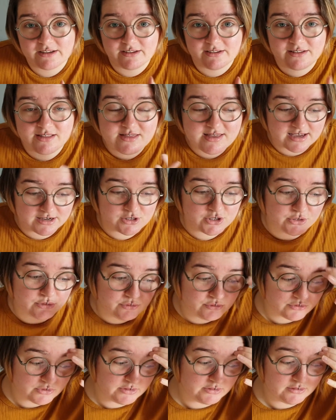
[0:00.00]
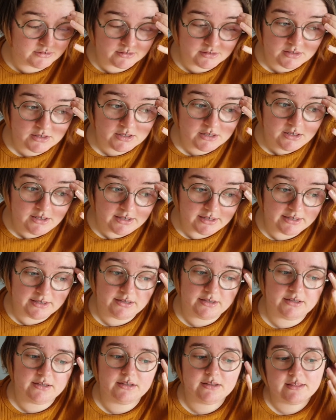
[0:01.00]
their children.
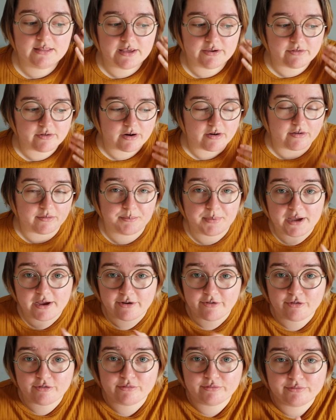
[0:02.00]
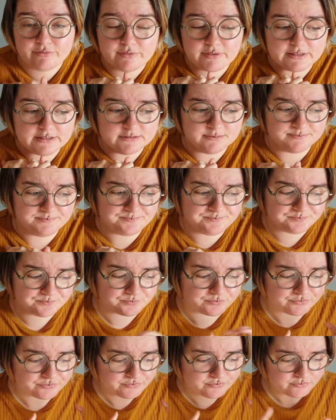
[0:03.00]
There are a pair of
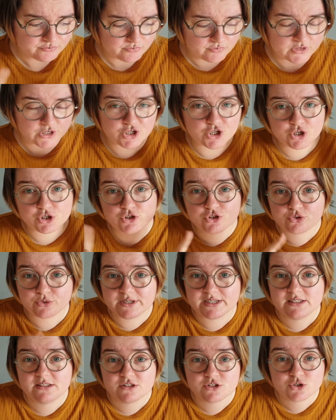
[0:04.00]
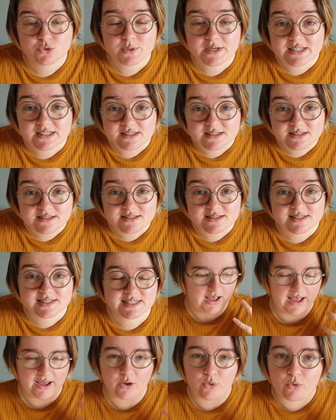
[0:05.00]
conjoined twins.
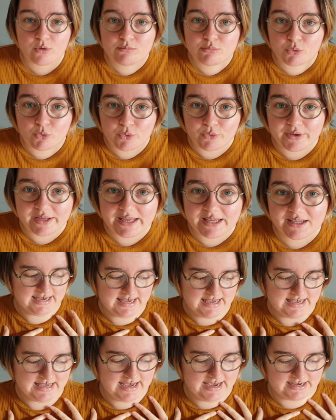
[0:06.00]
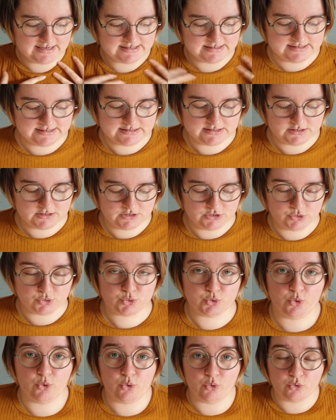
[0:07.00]
Aquaboy, he has a
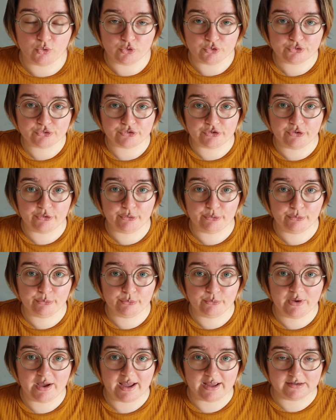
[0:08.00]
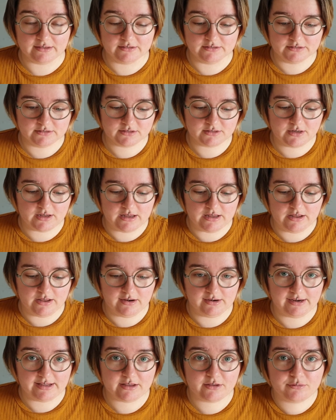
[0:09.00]
torso and
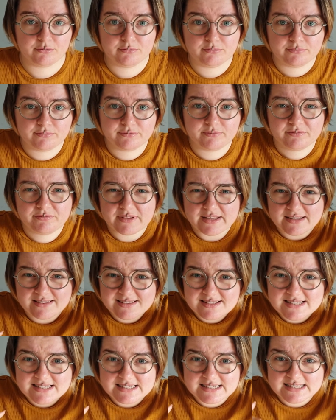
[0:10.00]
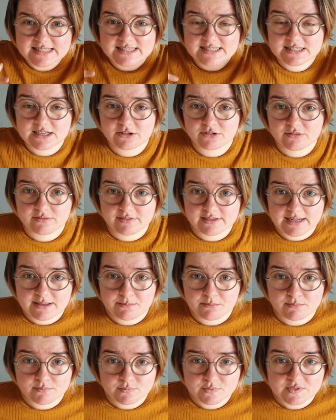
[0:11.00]
like fins instead of
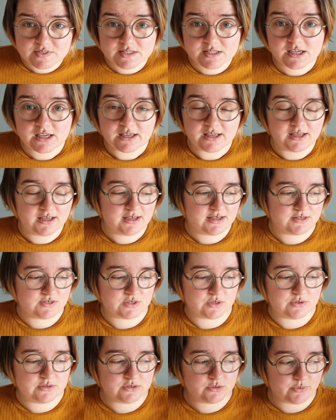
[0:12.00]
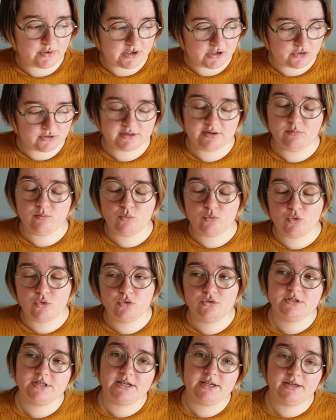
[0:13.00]
limbs, so he's quite good in
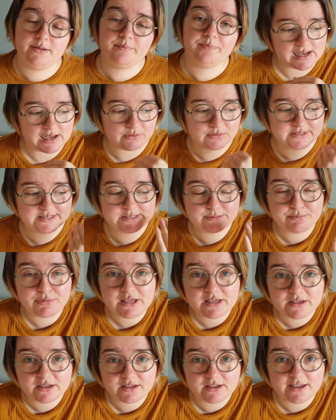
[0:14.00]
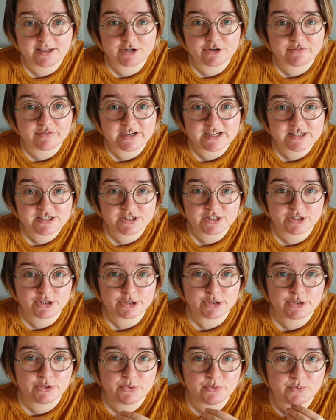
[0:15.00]
water. Our speaker and narrator,
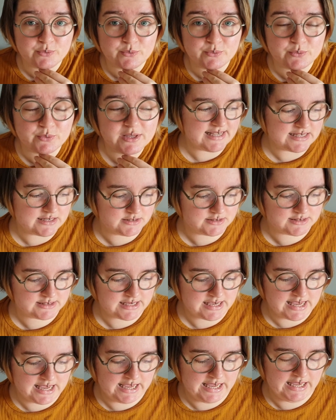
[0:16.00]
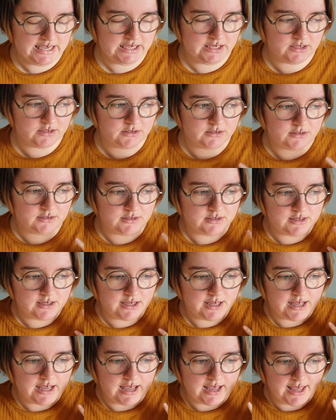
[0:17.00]
who is a
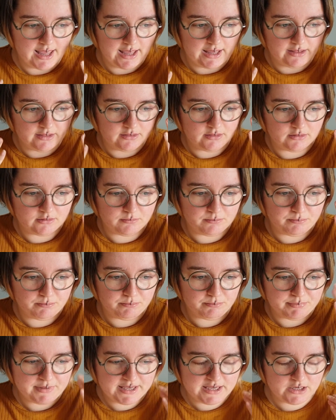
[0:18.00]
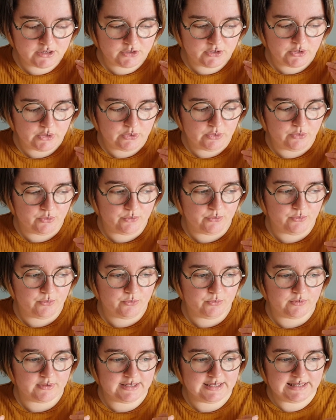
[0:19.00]

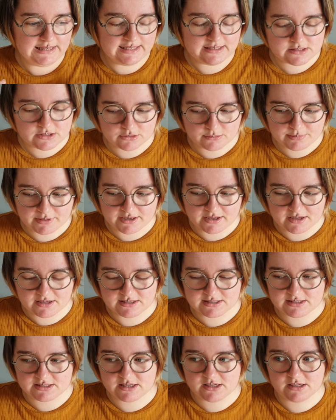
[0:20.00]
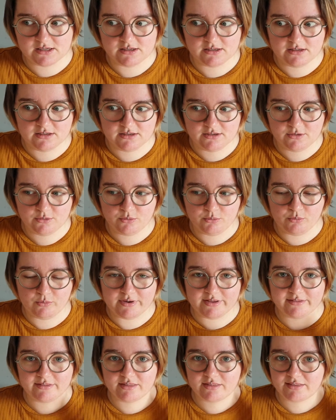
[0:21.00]
albino little person
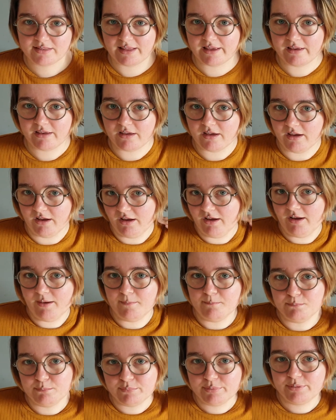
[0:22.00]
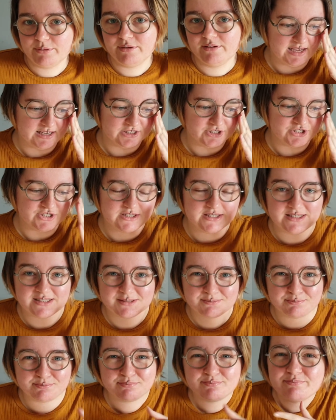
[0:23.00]
with like a hump, and
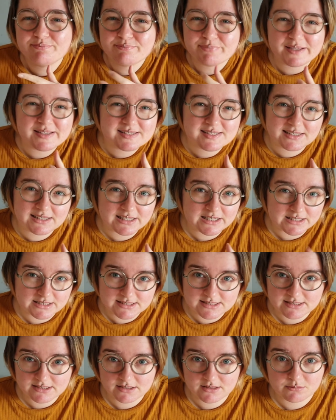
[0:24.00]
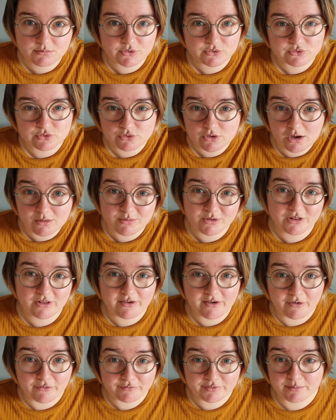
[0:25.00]
she's basically considered the most
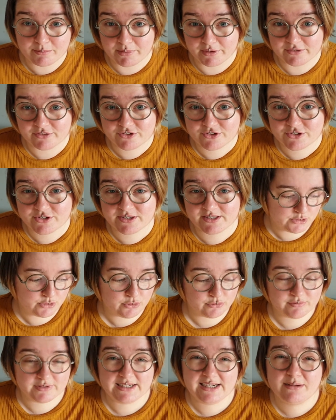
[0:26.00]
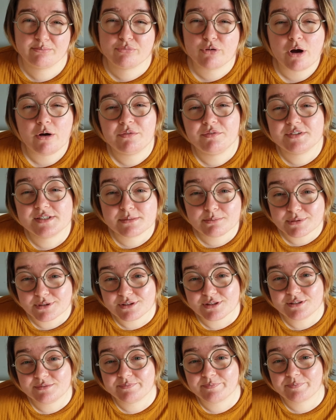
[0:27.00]
normal of the bunch, not really profitable